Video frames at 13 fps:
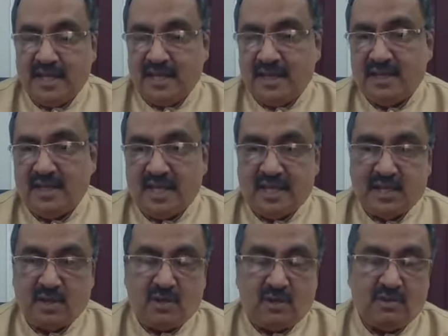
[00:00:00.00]
then
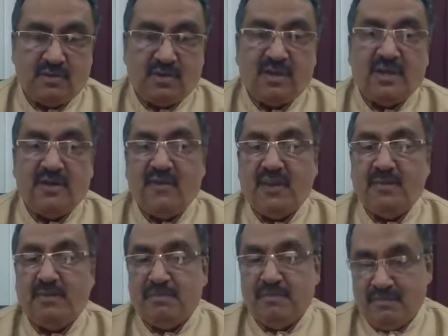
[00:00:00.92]
that account
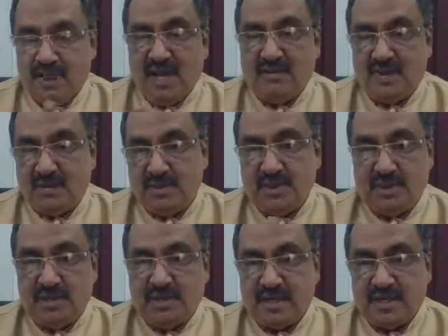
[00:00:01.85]
will have to
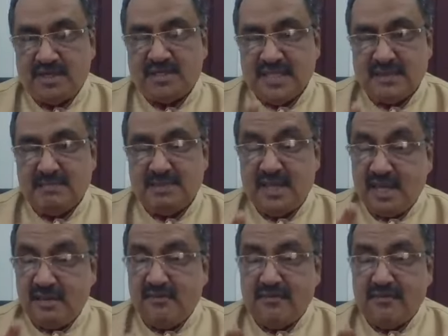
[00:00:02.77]
be treated as NPA.